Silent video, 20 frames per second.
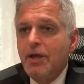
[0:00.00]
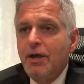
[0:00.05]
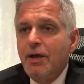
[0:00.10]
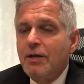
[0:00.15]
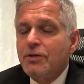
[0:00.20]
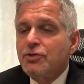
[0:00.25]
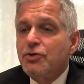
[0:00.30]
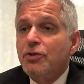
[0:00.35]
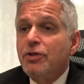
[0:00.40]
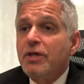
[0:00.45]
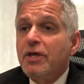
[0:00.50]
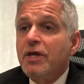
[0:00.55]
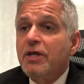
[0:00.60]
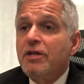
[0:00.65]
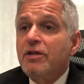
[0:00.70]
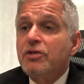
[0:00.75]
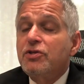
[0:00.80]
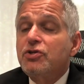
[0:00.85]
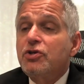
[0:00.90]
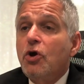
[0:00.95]
So
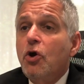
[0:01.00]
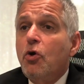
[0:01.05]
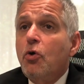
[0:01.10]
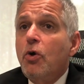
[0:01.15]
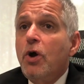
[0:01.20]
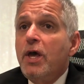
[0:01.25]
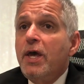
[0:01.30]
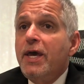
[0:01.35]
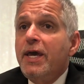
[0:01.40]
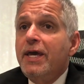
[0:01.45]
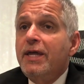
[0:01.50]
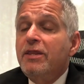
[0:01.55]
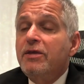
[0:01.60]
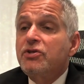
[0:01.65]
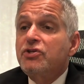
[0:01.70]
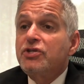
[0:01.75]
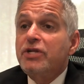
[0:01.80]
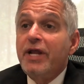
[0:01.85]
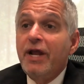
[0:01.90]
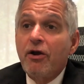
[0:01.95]
in the
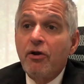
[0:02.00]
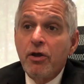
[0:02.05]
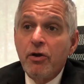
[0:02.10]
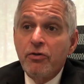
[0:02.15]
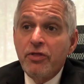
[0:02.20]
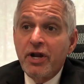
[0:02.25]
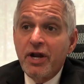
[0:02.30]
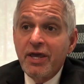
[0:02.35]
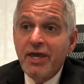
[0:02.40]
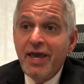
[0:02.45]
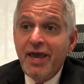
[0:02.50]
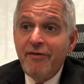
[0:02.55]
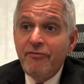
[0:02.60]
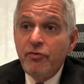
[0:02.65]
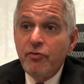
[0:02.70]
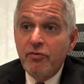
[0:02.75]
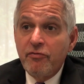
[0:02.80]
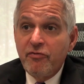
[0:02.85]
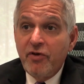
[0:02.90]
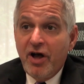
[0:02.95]
scenario that I gave
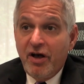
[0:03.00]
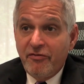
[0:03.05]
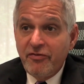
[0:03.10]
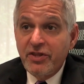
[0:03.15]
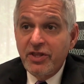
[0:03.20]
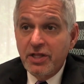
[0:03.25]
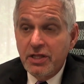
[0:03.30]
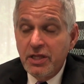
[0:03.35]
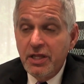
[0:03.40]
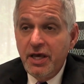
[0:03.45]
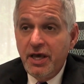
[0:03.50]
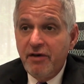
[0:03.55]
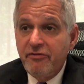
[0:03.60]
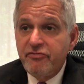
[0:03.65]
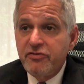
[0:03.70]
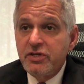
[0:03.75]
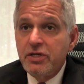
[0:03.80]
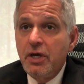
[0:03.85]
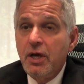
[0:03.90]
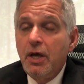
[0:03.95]
you involving the
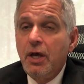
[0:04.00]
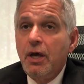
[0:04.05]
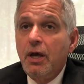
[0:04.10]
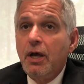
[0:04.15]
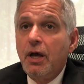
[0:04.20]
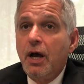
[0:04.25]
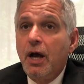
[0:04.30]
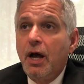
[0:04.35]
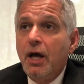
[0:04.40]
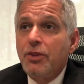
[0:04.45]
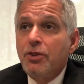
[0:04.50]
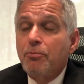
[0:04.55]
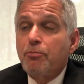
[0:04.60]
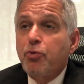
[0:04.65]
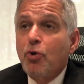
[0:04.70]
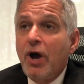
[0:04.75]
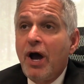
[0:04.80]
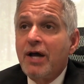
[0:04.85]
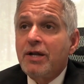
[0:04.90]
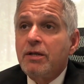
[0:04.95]
lift,
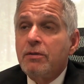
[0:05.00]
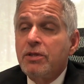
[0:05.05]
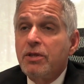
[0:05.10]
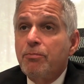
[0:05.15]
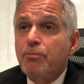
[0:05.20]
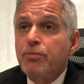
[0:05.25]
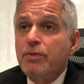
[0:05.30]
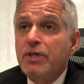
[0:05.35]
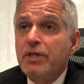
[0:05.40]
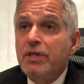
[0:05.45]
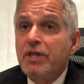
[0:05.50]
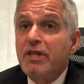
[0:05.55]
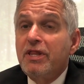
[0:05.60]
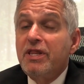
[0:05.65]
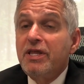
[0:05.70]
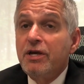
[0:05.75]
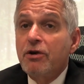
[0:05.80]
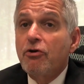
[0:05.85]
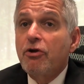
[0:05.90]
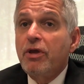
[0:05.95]
the
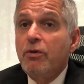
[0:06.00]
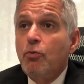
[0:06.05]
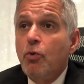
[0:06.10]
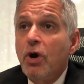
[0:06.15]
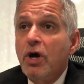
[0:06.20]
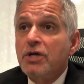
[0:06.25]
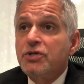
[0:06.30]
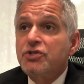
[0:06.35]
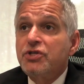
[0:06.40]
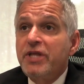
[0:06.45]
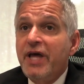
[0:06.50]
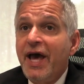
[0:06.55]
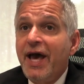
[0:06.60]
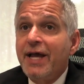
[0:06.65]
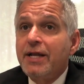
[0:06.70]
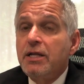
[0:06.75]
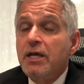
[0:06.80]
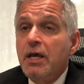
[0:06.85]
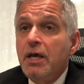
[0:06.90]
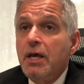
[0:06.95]
theory was
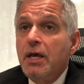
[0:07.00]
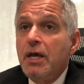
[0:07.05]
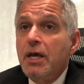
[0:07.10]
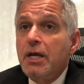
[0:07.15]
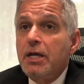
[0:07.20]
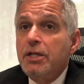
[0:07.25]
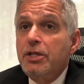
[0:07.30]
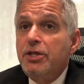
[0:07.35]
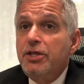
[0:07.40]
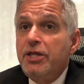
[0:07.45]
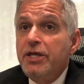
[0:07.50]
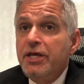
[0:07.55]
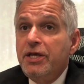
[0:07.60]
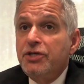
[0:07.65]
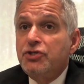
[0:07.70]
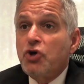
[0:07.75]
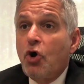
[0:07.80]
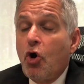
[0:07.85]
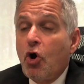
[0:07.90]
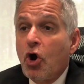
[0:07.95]
that
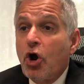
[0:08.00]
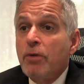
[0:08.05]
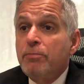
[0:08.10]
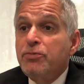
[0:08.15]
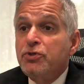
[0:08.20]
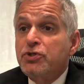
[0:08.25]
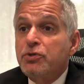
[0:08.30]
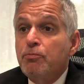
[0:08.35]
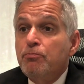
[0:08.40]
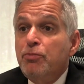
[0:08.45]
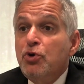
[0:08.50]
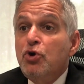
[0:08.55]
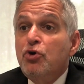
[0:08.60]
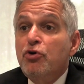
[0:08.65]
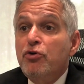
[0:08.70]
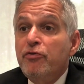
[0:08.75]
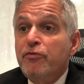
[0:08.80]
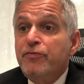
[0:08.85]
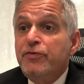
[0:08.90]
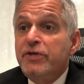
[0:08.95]
these arms
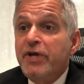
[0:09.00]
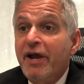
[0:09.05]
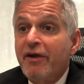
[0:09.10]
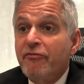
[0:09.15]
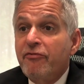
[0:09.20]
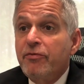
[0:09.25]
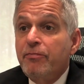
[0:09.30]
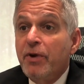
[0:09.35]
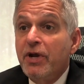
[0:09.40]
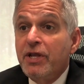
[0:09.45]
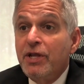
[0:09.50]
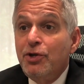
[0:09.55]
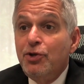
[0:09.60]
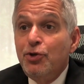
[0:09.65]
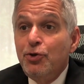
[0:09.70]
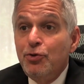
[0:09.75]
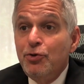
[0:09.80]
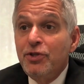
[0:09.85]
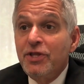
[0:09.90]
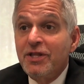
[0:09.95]
moved. Everybody
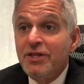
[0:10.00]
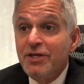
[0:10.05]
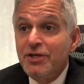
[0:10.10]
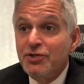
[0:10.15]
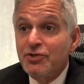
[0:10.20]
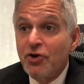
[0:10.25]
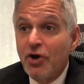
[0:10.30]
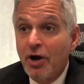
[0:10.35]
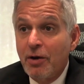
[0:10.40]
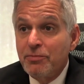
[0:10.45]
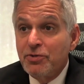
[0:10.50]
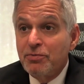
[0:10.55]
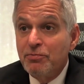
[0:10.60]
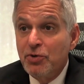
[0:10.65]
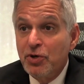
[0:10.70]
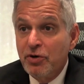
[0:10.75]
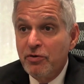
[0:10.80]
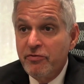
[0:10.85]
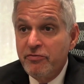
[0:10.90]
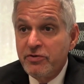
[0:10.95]
knew that these arms
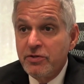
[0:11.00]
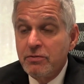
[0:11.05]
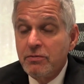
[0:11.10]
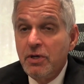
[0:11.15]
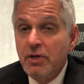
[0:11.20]
moved.